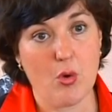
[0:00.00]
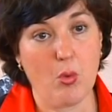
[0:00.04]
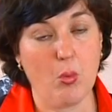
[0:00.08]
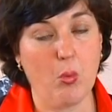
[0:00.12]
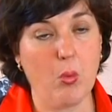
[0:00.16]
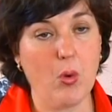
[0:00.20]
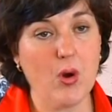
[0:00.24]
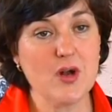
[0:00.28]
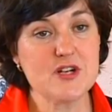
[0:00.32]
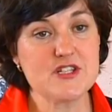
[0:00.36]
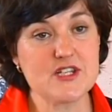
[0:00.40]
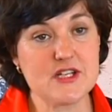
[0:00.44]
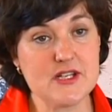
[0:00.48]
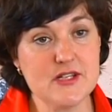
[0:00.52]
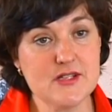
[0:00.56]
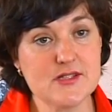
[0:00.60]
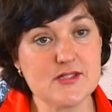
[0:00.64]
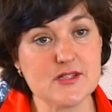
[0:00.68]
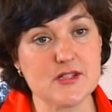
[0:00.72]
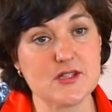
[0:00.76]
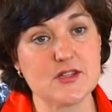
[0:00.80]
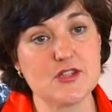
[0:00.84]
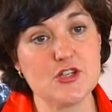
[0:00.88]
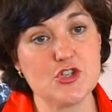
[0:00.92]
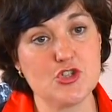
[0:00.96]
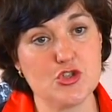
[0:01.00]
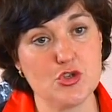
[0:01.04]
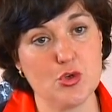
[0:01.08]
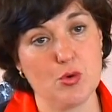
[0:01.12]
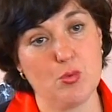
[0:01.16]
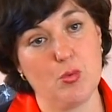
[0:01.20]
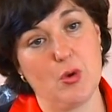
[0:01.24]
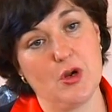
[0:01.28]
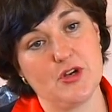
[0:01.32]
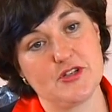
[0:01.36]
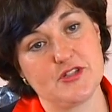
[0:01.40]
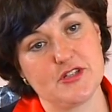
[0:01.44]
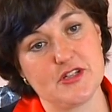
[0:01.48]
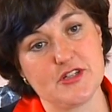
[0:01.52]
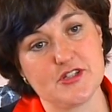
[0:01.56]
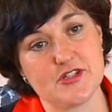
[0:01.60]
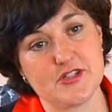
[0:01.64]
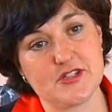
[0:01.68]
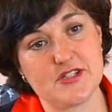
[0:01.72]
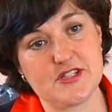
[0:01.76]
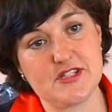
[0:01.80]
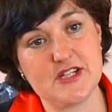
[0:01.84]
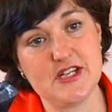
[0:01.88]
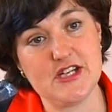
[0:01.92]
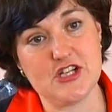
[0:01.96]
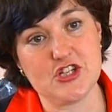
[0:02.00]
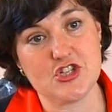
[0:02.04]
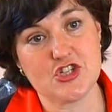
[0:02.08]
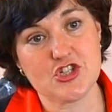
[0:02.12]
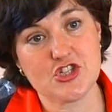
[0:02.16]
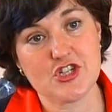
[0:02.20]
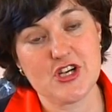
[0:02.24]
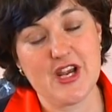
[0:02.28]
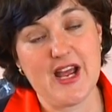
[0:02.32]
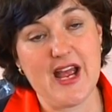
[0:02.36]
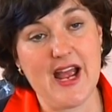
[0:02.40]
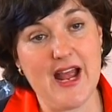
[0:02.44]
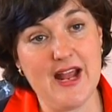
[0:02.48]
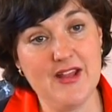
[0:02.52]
what is it that you're wanting to teach,